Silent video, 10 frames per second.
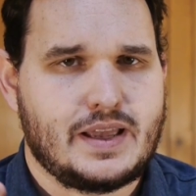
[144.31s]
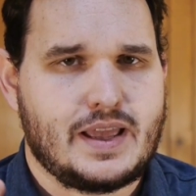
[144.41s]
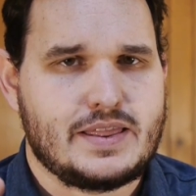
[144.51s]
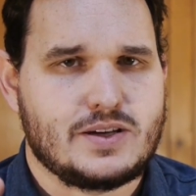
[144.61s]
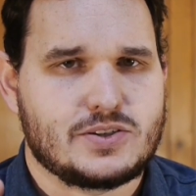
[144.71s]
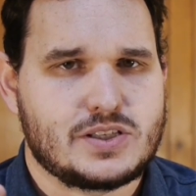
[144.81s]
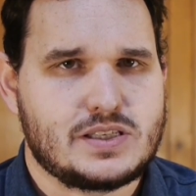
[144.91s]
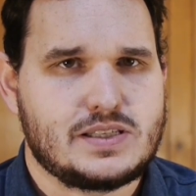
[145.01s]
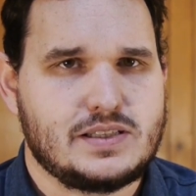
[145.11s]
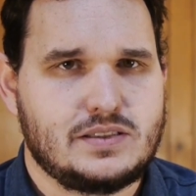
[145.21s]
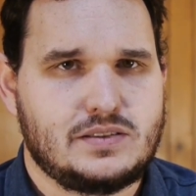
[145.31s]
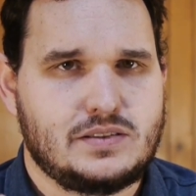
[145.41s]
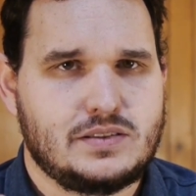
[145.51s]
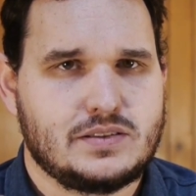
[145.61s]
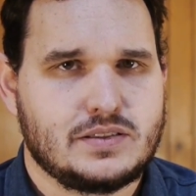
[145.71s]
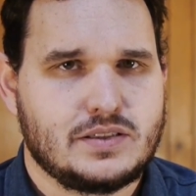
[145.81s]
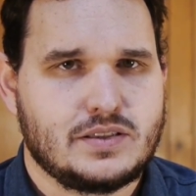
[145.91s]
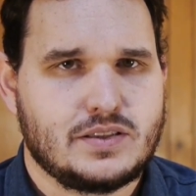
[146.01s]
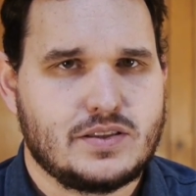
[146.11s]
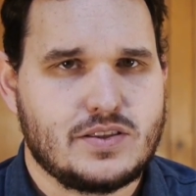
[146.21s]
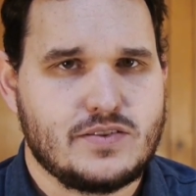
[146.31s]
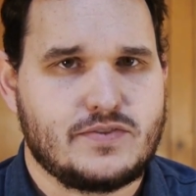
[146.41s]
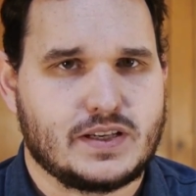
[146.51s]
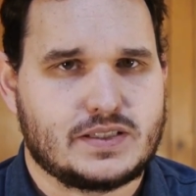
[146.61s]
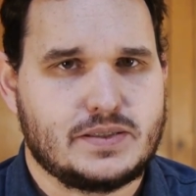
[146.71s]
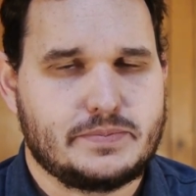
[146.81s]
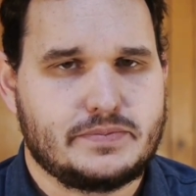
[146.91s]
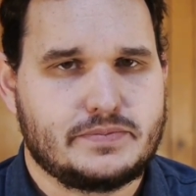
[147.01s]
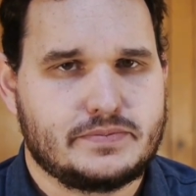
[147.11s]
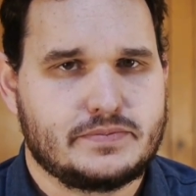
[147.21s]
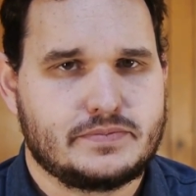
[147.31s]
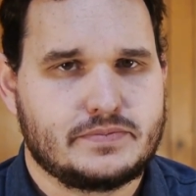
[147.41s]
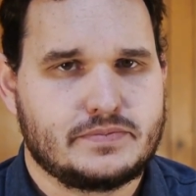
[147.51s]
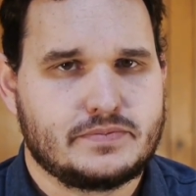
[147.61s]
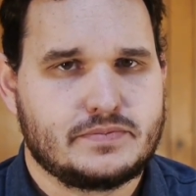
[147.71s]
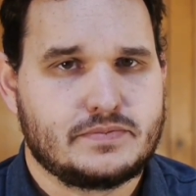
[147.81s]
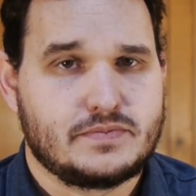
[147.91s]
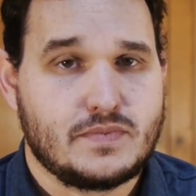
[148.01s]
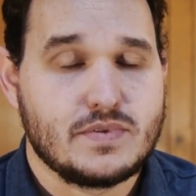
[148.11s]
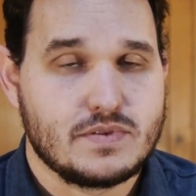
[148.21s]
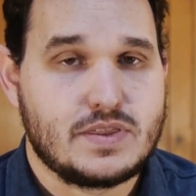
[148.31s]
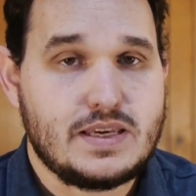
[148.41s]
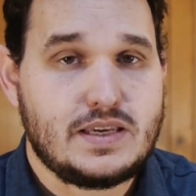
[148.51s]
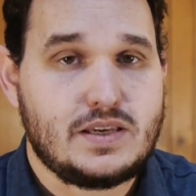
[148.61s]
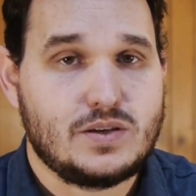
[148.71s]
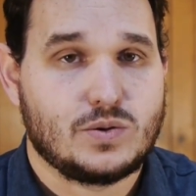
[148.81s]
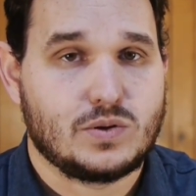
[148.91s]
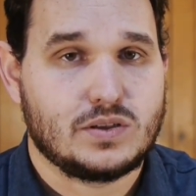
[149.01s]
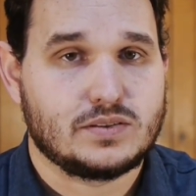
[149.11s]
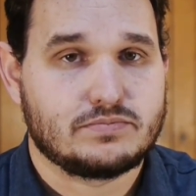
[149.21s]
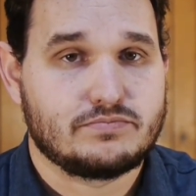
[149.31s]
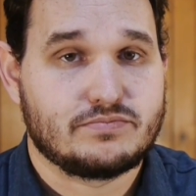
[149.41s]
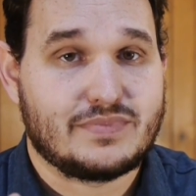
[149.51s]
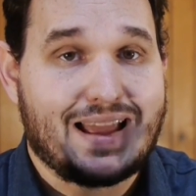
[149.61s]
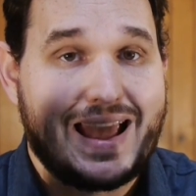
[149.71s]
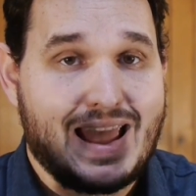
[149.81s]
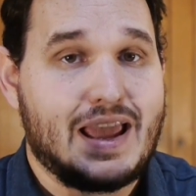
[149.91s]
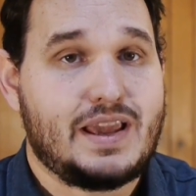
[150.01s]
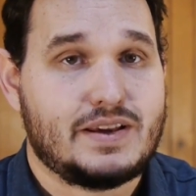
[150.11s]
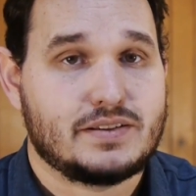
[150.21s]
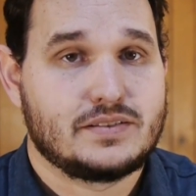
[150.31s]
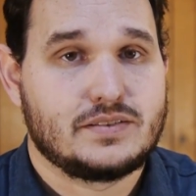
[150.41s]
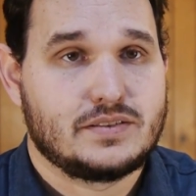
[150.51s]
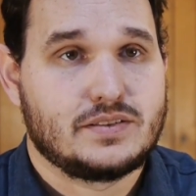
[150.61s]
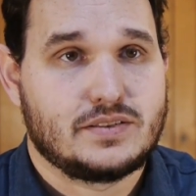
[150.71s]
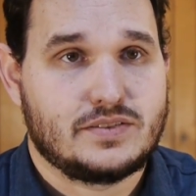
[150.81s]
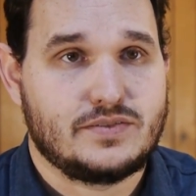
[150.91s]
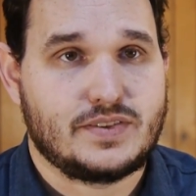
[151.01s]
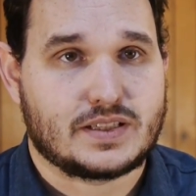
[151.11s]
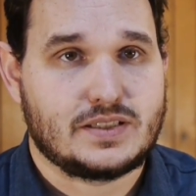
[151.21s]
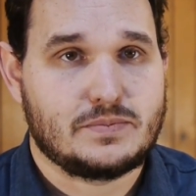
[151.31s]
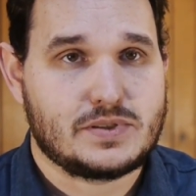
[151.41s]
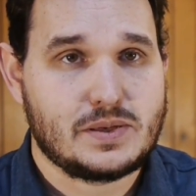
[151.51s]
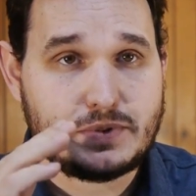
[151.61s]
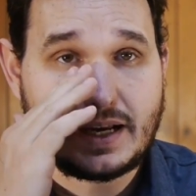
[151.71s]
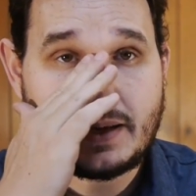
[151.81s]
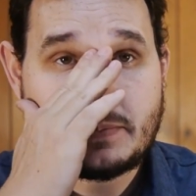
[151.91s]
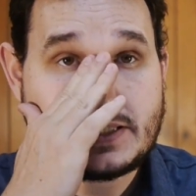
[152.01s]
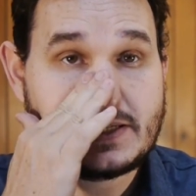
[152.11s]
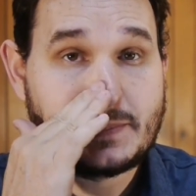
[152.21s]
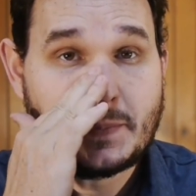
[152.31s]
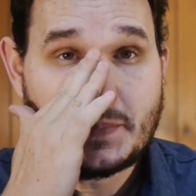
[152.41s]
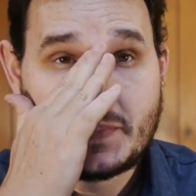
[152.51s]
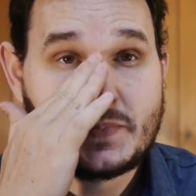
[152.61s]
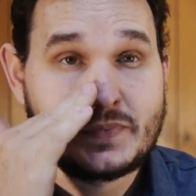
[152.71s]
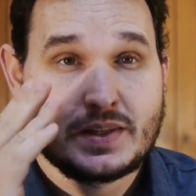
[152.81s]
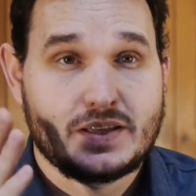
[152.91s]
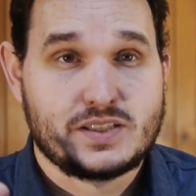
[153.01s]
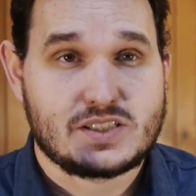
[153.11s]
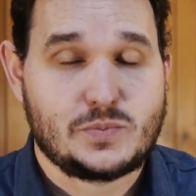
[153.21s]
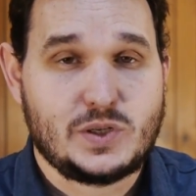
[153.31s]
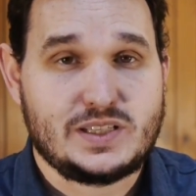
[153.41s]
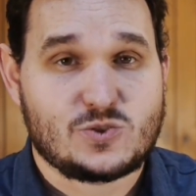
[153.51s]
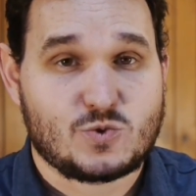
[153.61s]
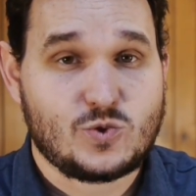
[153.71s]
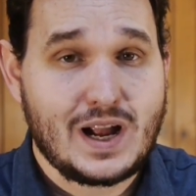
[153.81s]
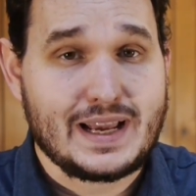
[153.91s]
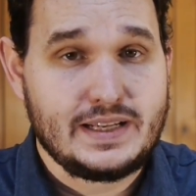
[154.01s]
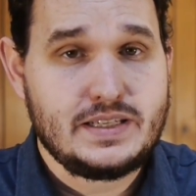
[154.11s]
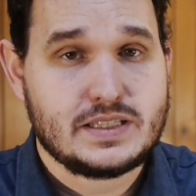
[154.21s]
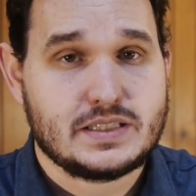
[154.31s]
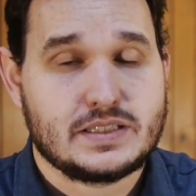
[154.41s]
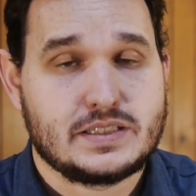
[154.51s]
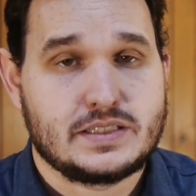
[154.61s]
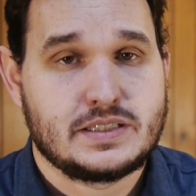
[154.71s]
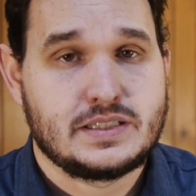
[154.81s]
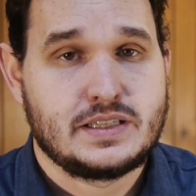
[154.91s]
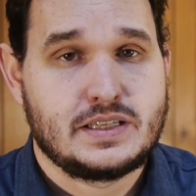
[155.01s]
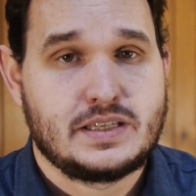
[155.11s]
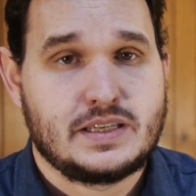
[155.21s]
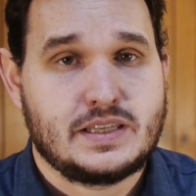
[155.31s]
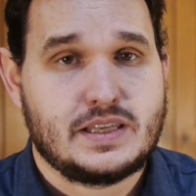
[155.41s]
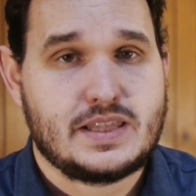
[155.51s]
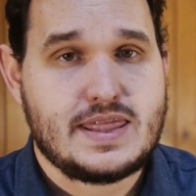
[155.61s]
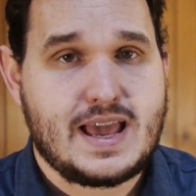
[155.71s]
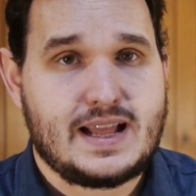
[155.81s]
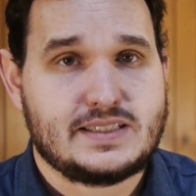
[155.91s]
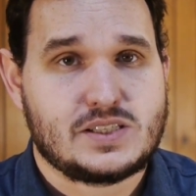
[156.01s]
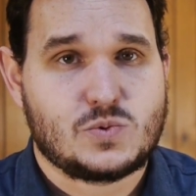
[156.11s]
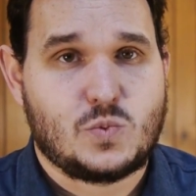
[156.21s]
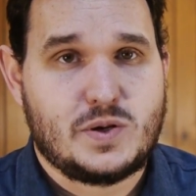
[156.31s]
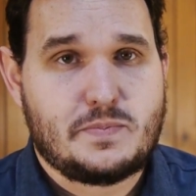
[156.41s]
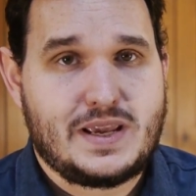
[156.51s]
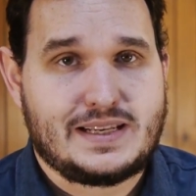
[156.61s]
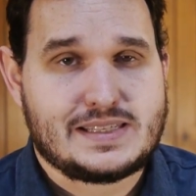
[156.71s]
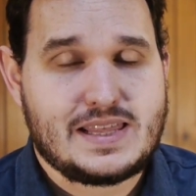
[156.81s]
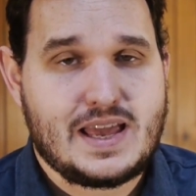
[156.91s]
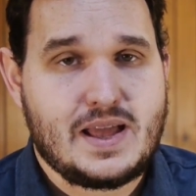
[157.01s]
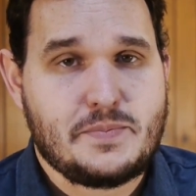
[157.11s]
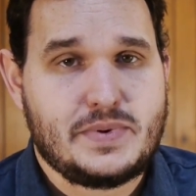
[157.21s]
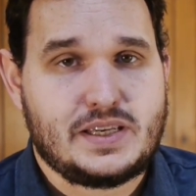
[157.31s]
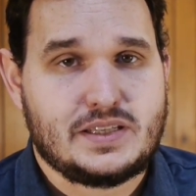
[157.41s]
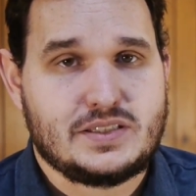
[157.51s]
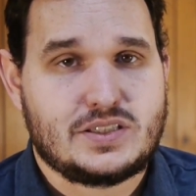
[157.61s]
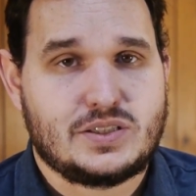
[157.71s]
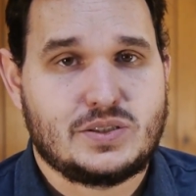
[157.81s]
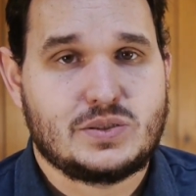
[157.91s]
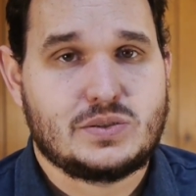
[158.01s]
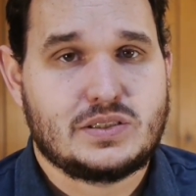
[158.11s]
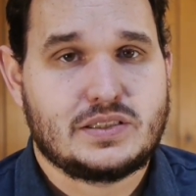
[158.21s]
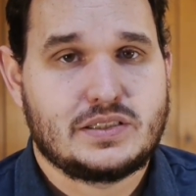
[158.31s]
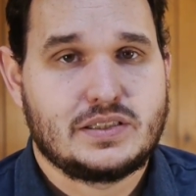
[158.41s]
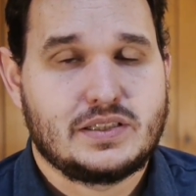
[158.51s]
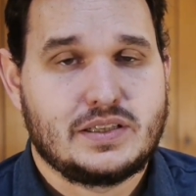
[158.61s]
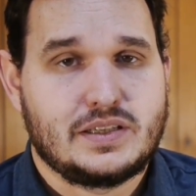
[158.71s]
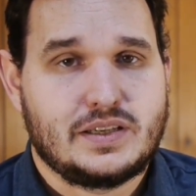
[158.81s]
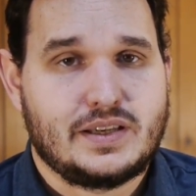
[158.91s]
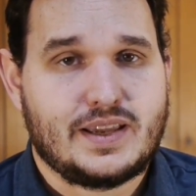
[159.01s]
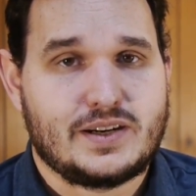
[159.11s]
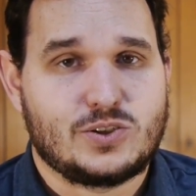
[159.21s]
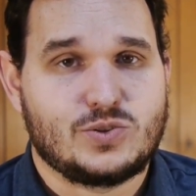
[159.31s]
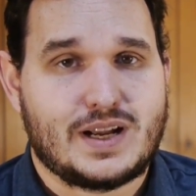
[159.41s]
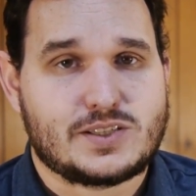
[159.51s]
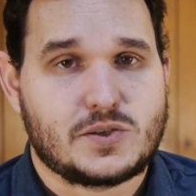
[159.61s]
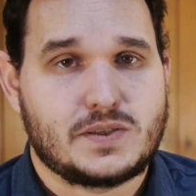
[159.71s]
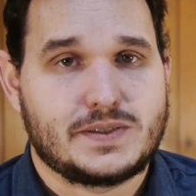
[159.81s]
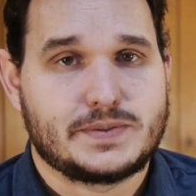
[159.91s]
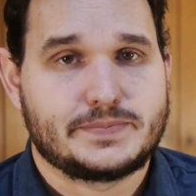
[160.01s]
and they're still the victim. The or a victim. Sometimes someone is right, and that's what makes them into an aggressor.